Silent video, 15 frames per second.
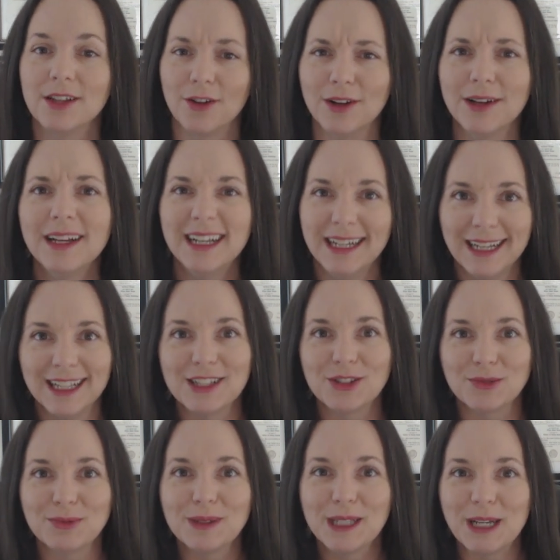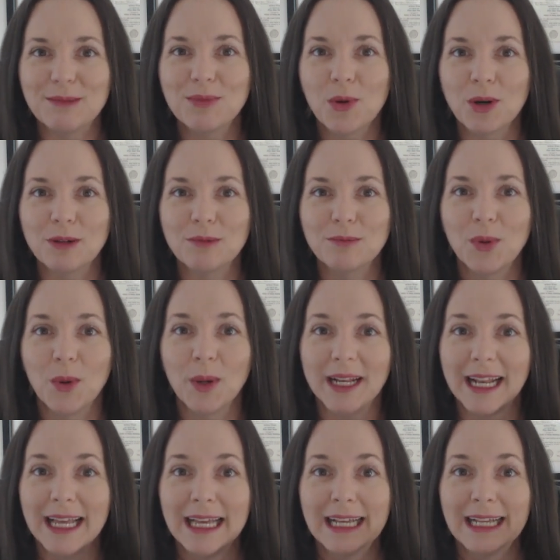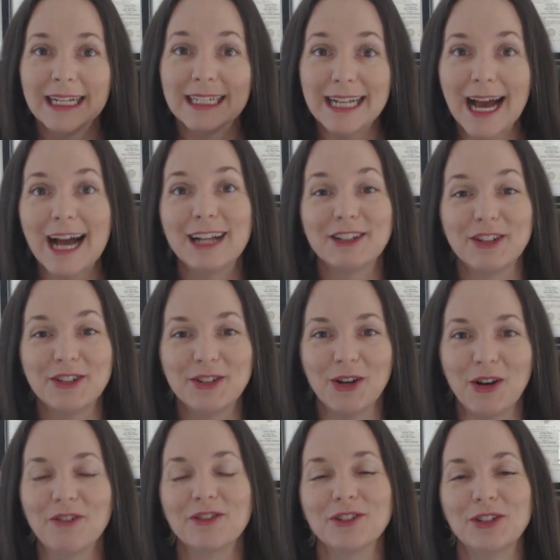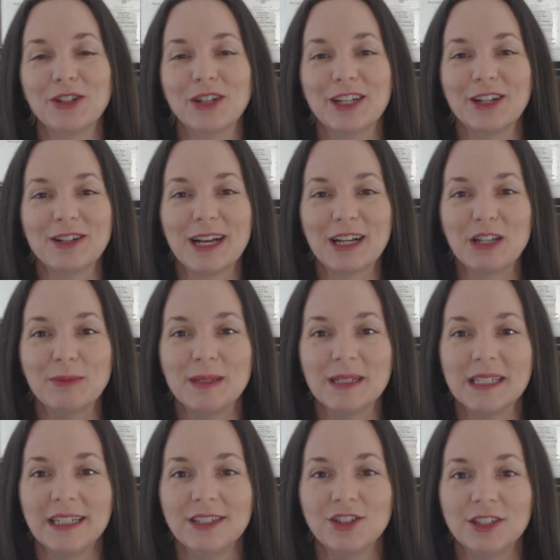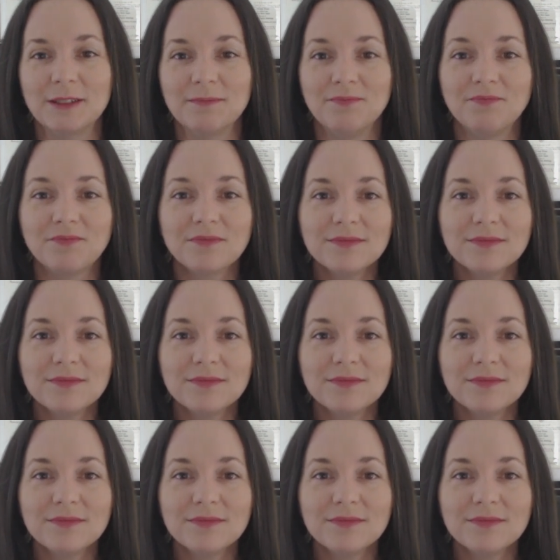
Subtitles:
So that's a really important point not to overlook in our documentation.